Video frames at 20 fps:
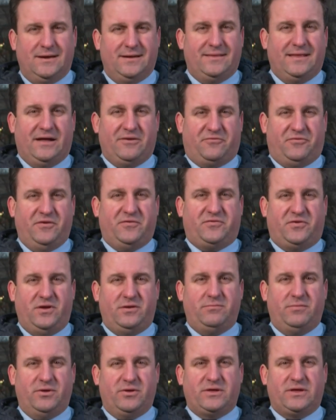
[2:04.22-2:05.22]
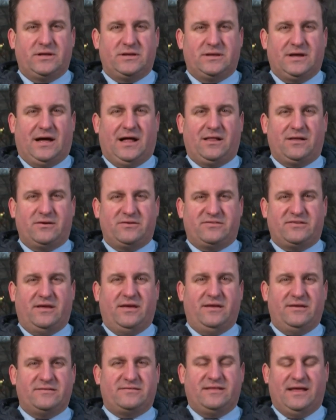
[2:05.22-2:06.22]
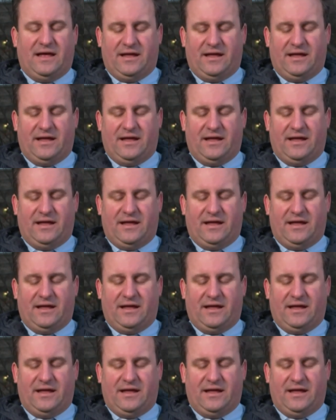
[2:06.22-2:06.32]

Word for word: And that $15 million is